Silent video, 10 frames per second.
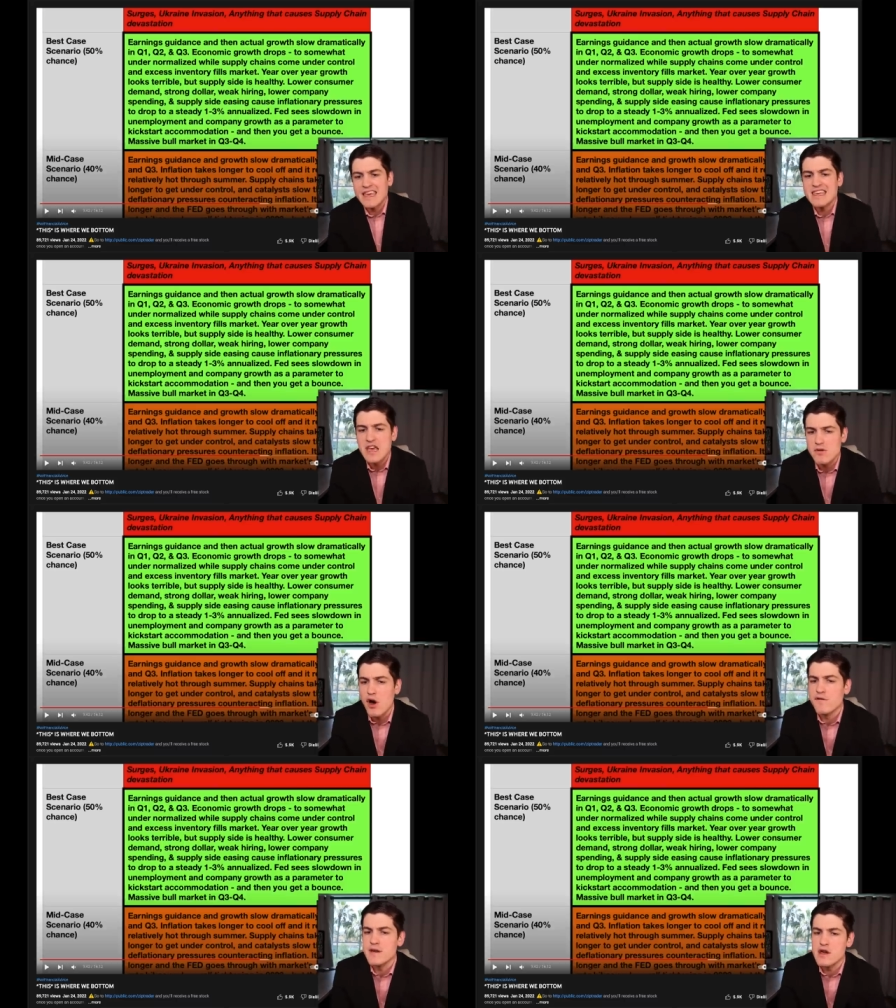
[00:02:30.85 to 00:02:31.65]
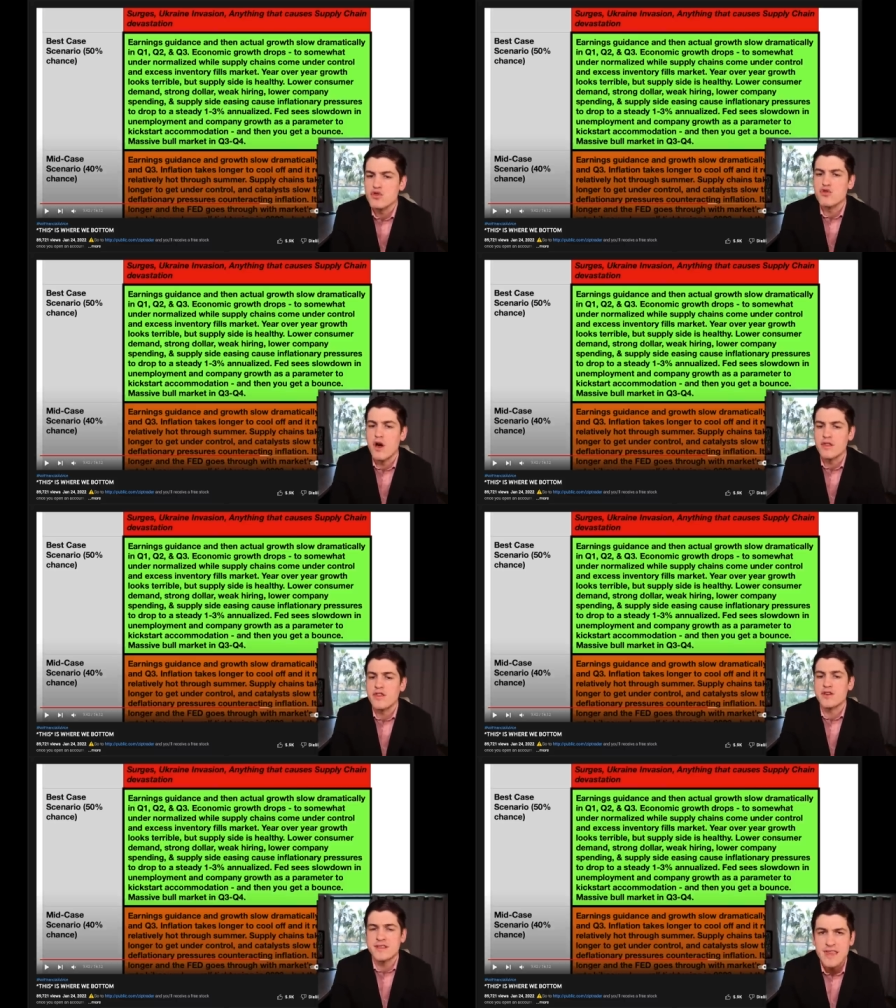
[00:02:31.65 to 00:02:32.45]
Year over year growth
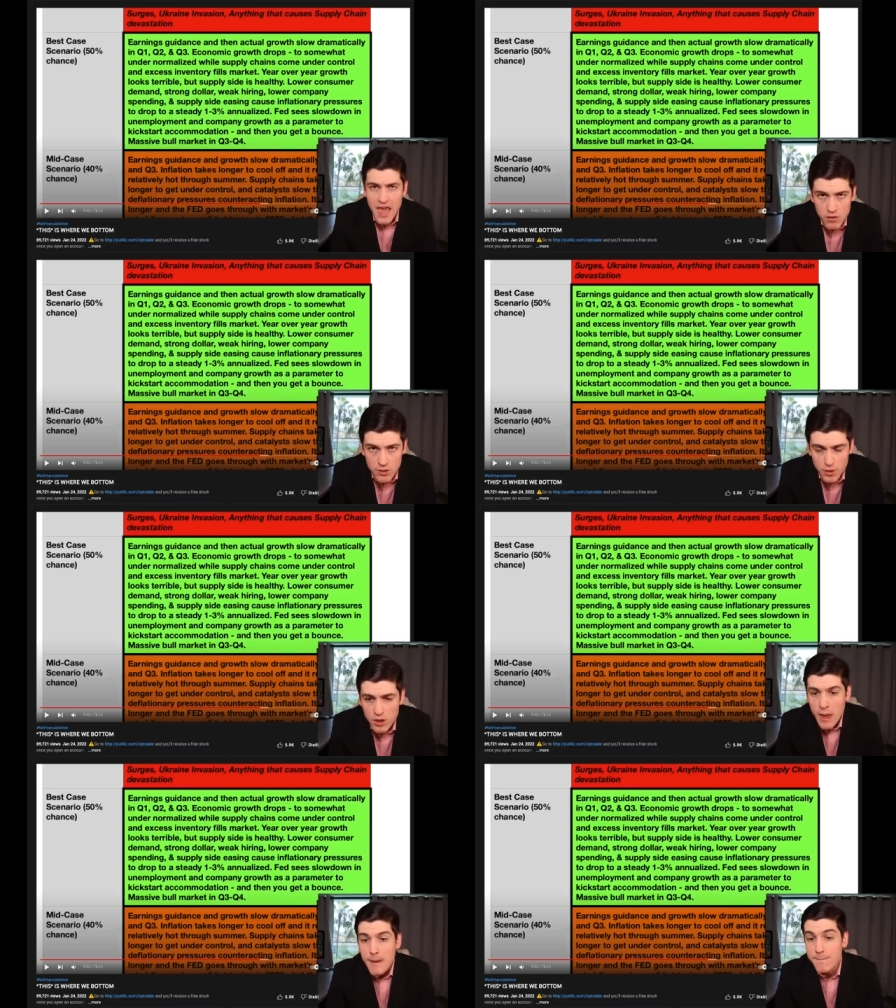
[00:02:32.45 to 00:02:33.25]
looks terrible,